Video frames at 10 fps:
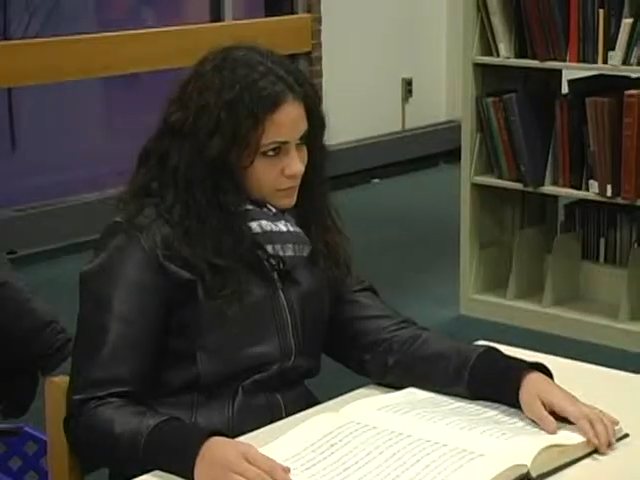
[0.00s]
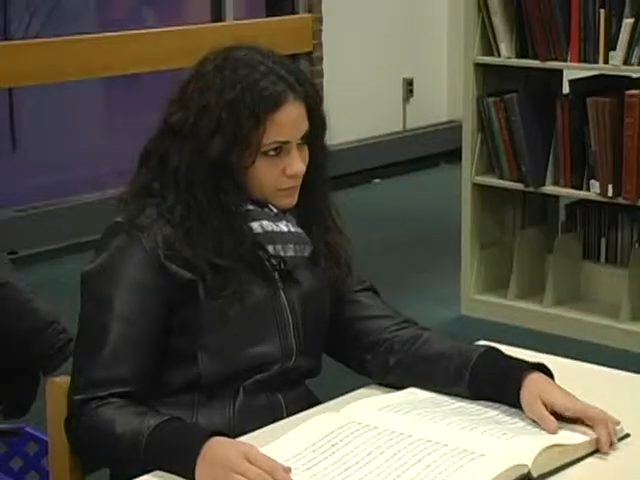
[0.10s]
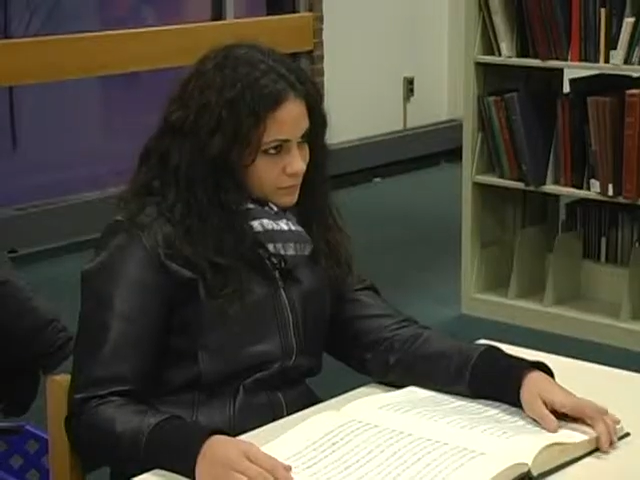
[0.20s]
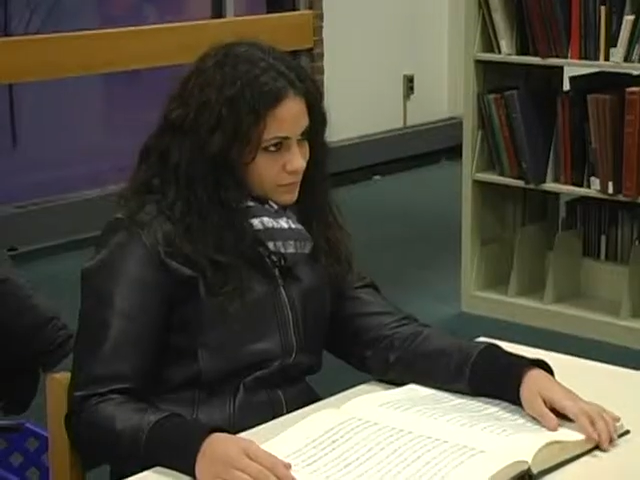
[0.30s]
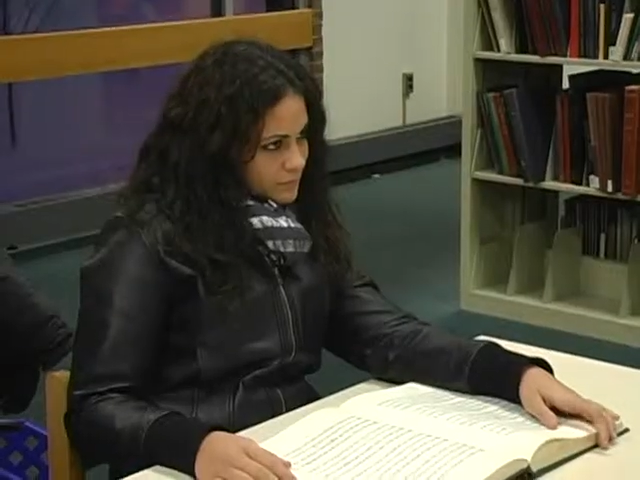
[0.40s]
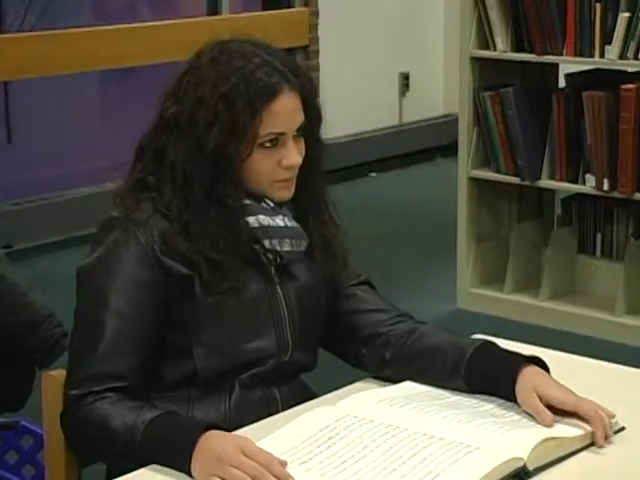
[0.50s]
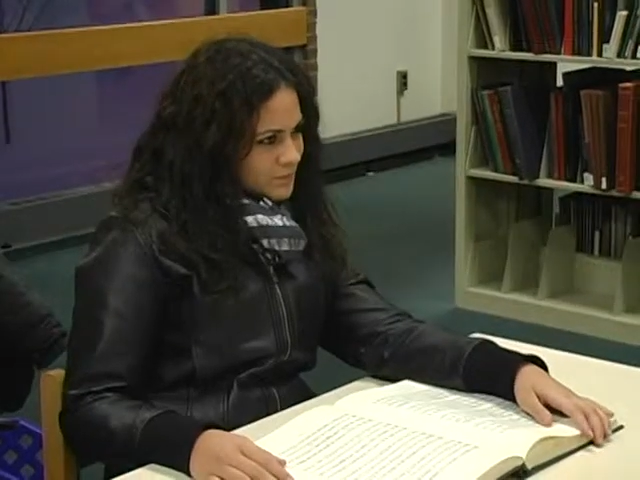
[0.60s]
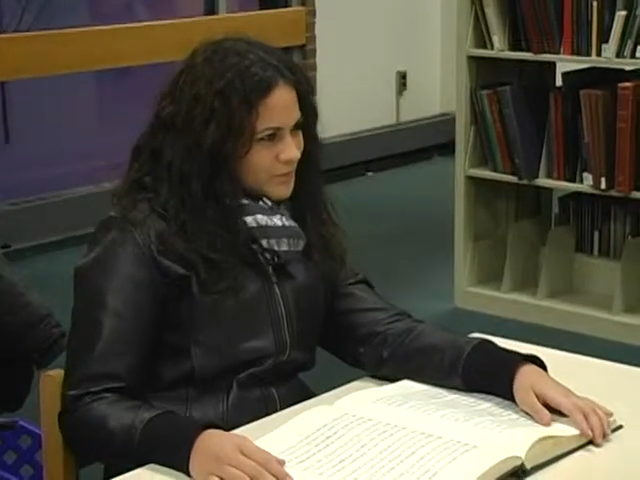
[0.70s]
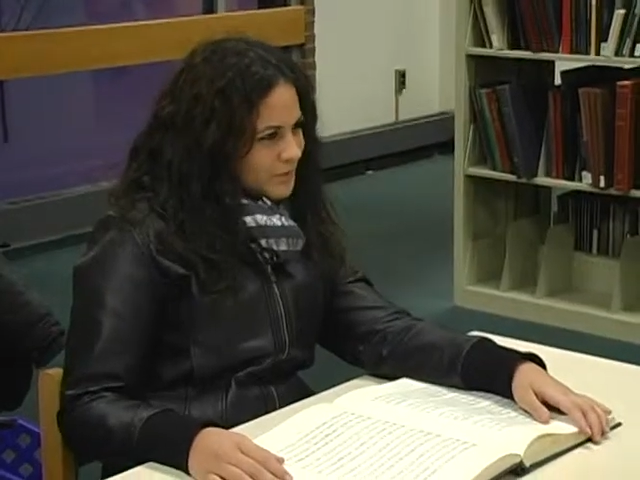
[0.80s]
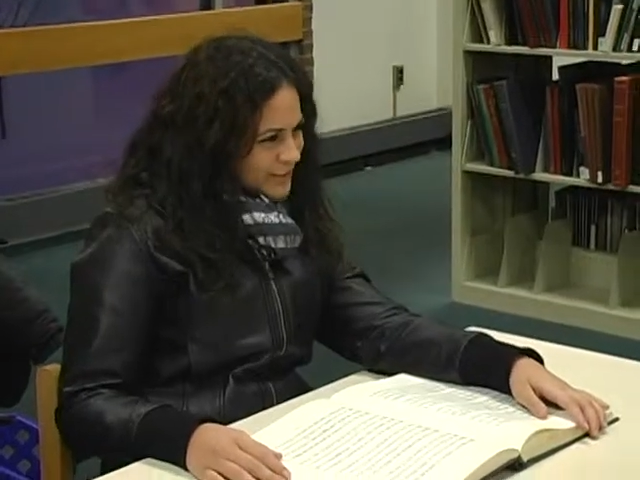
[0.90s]
arrested.
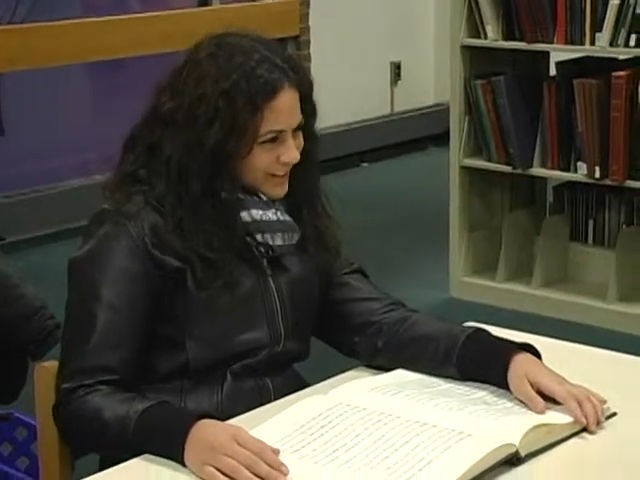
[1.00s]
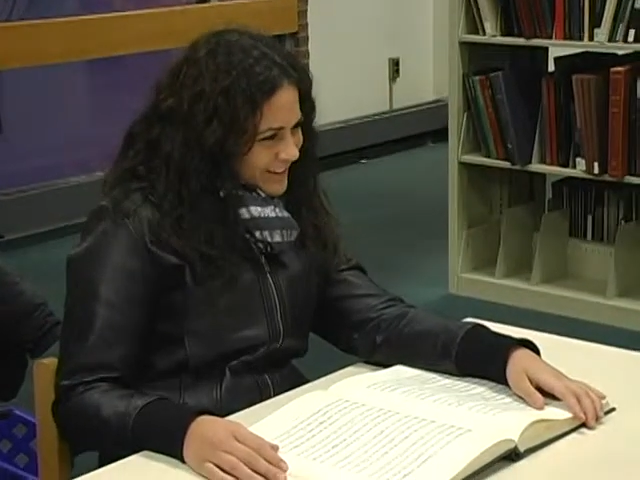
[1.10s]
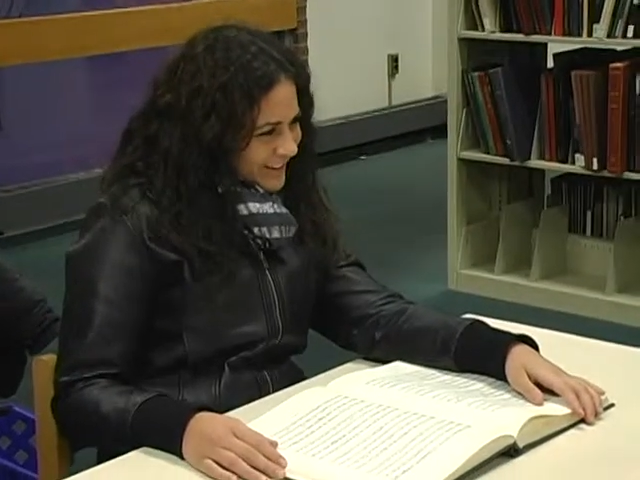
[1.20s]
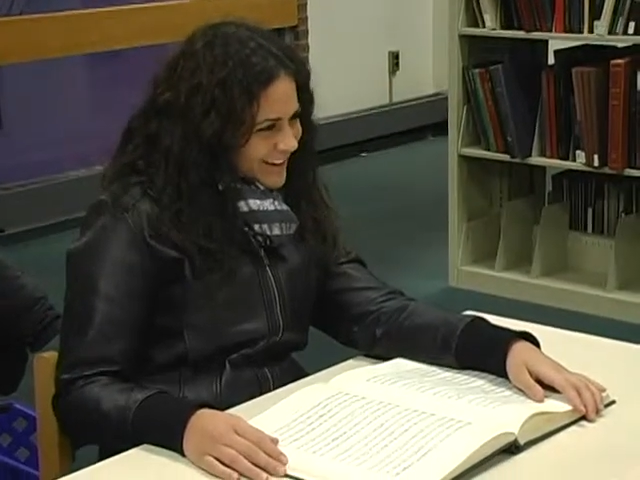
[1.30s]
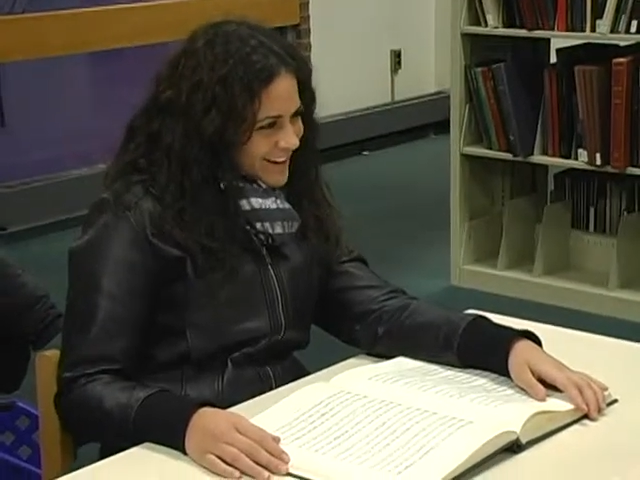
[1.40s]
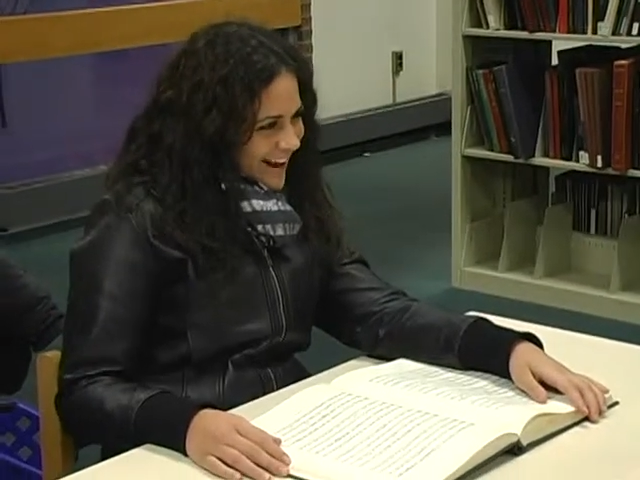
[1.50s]
Really?